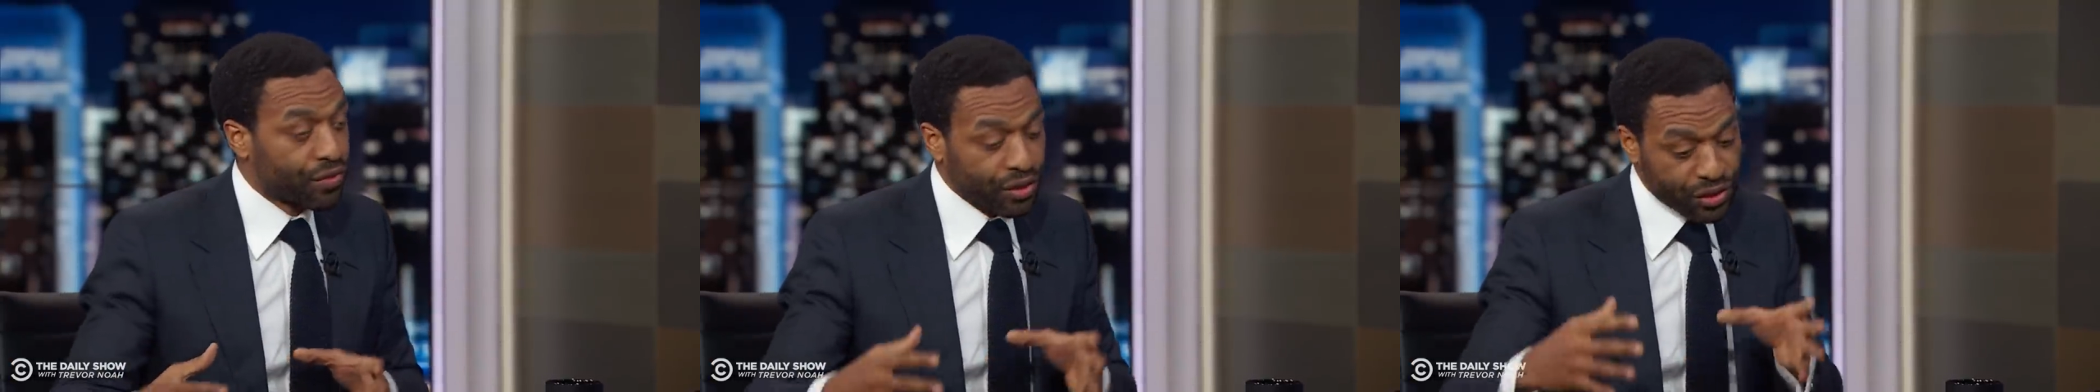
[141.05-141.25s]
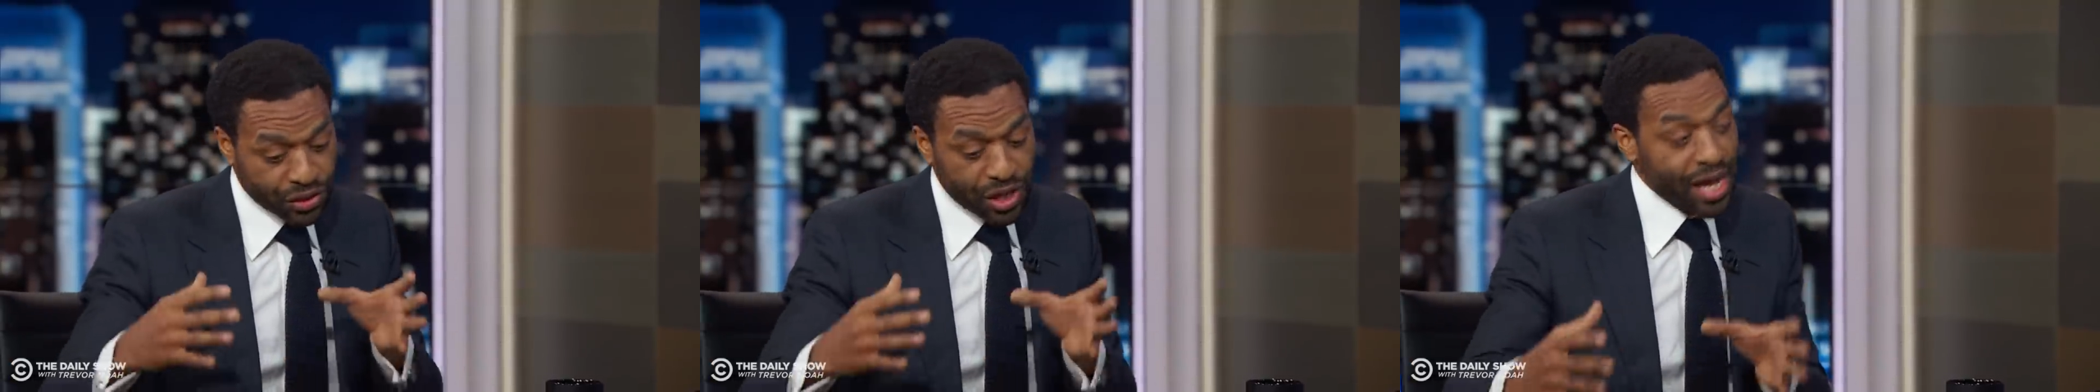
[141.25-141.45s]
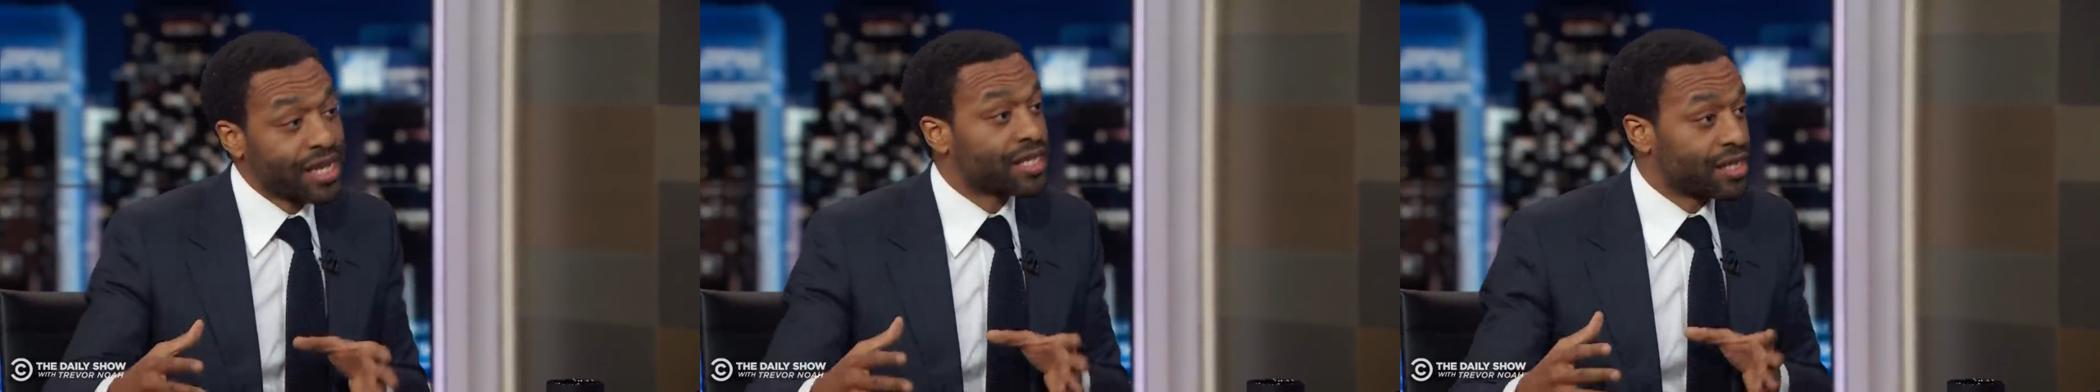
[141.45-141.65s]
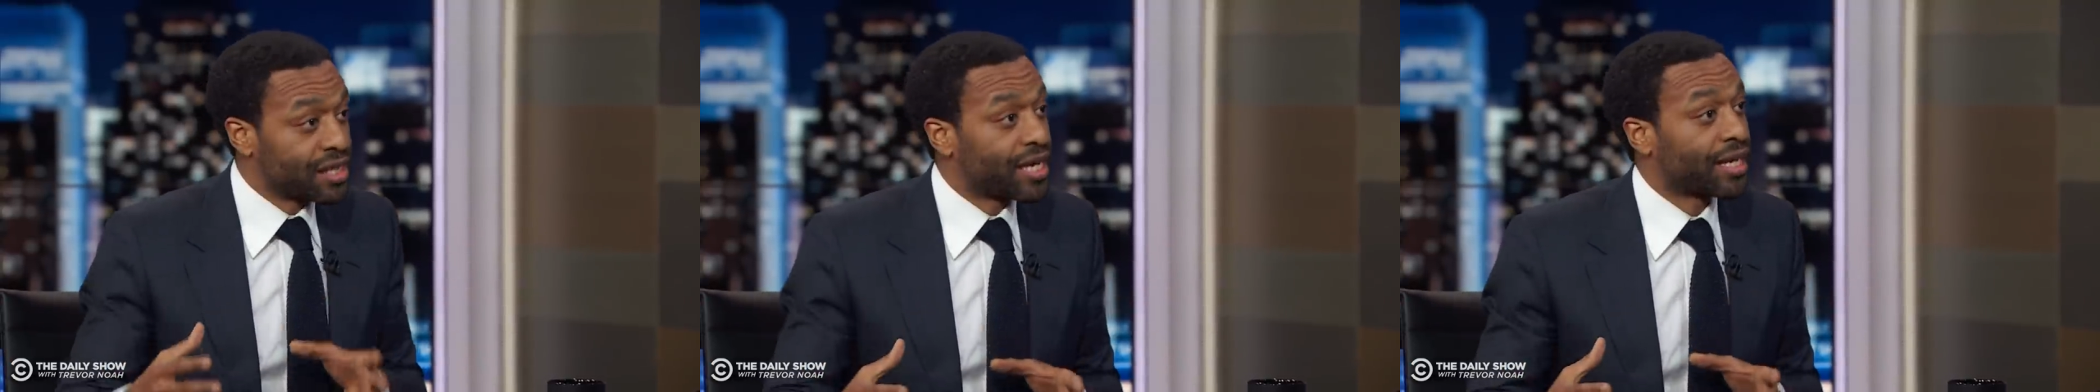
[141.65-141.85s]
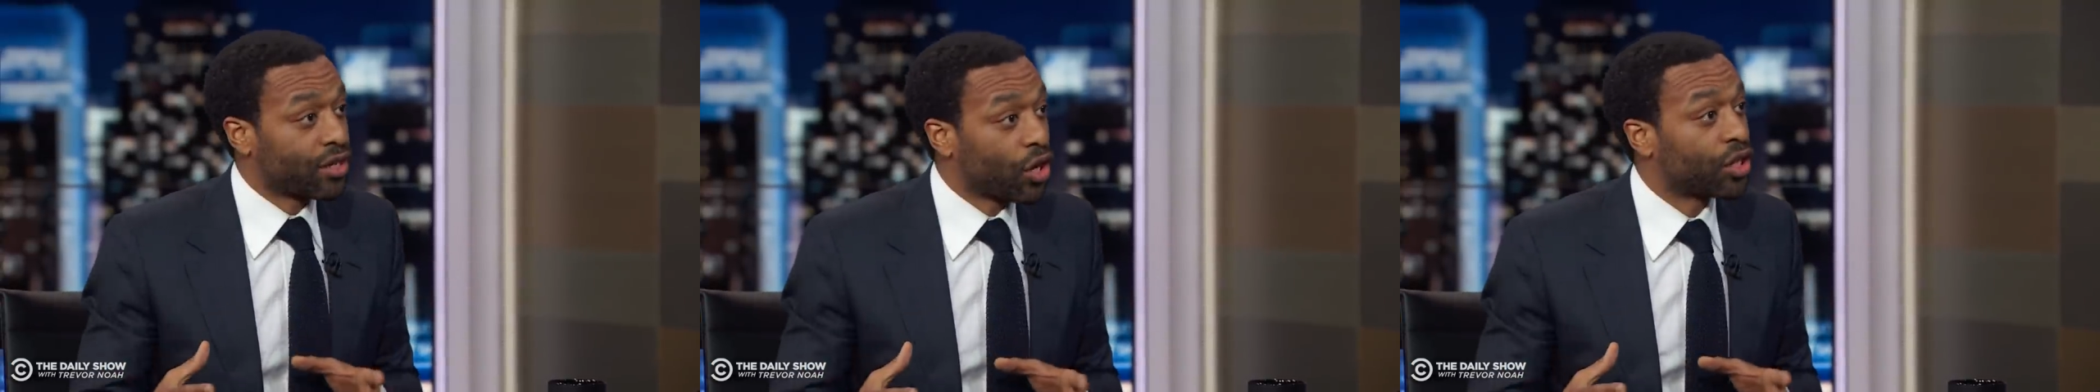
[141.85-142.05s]
for the science and
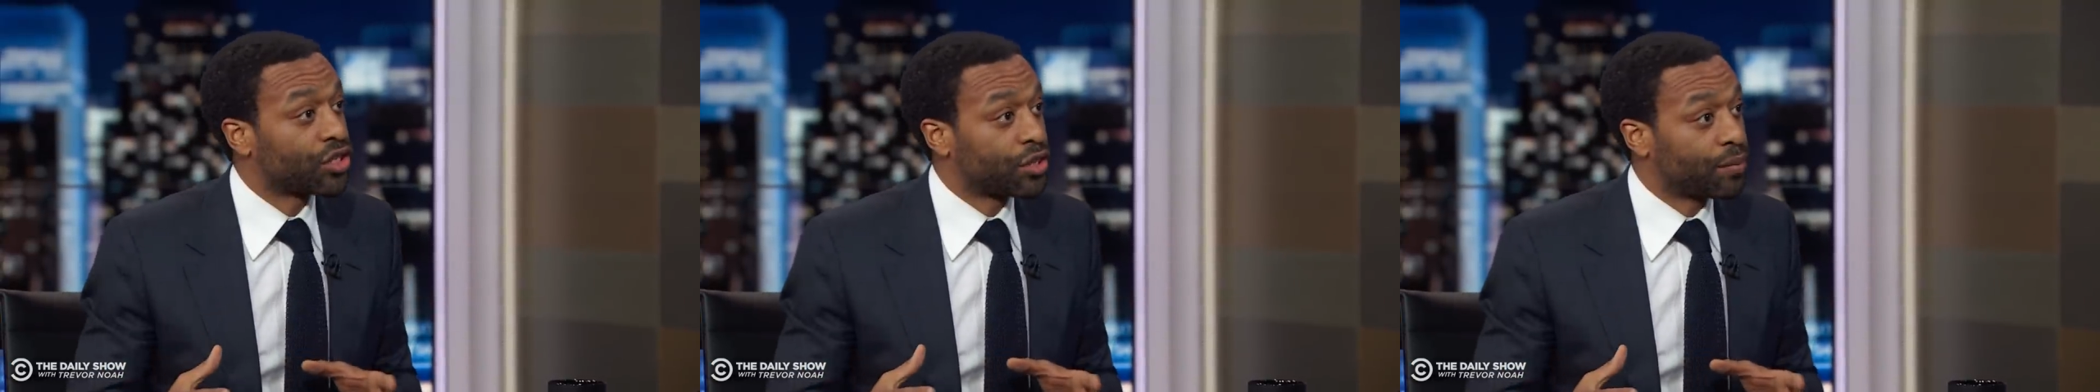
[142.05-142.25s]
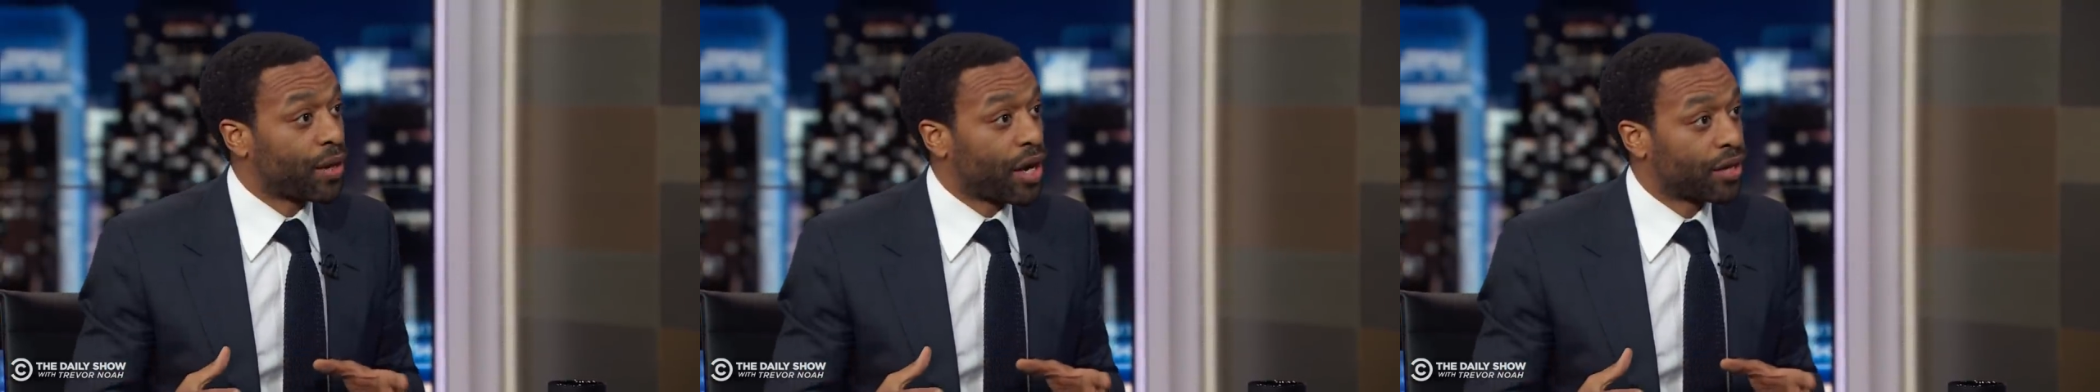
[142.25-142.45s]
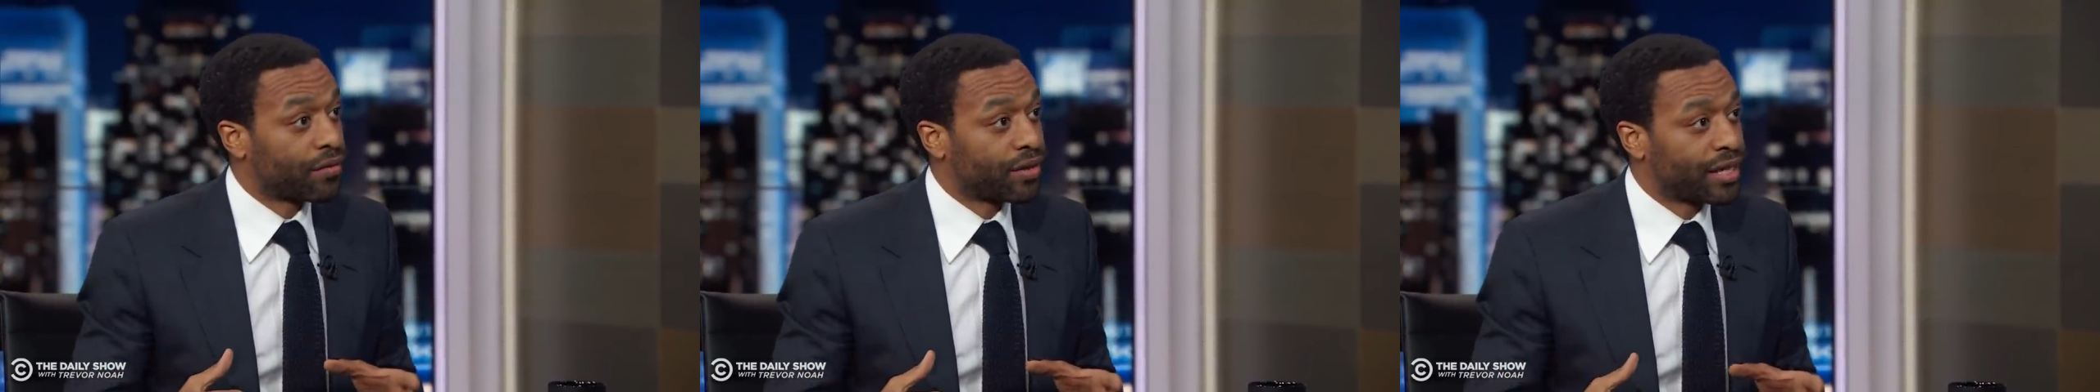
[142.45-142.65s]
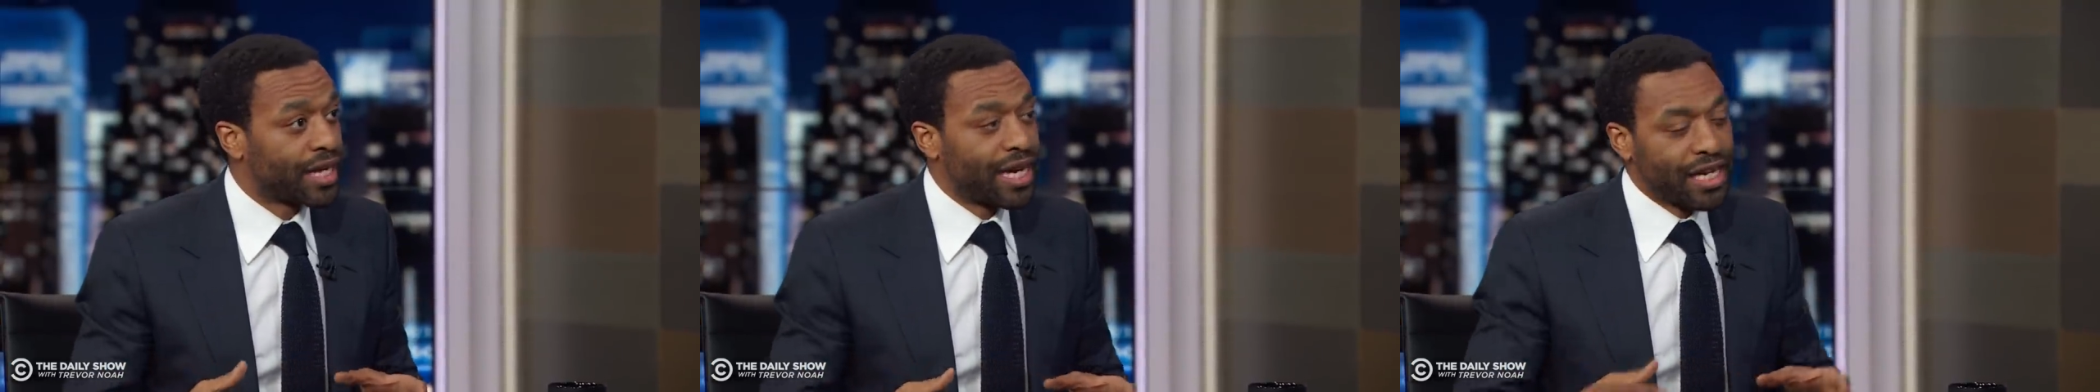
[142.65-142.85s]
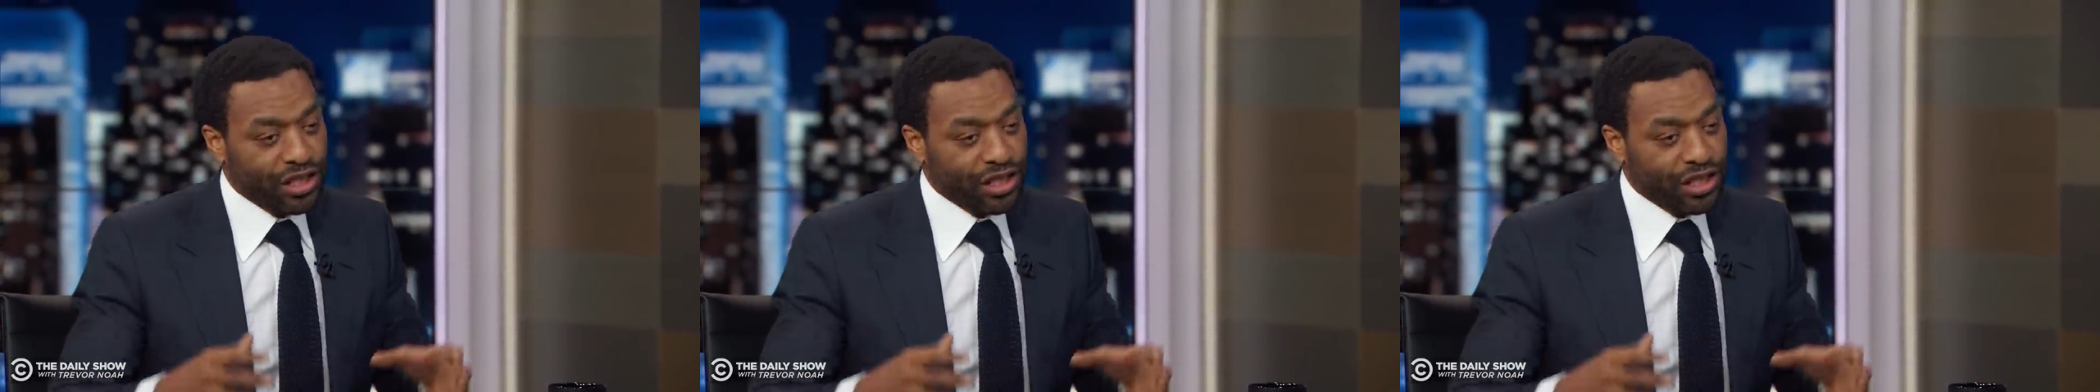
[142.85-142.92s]
technology part of it,